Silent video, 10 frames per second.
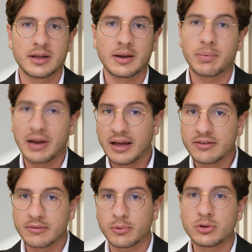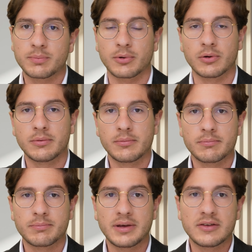and applies a multiple
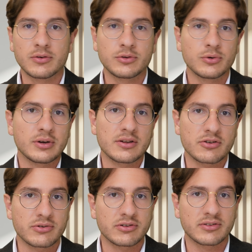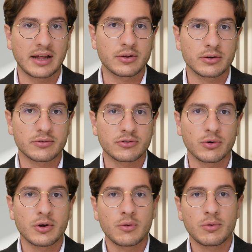based on your industry standard.
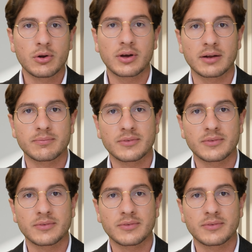So we look at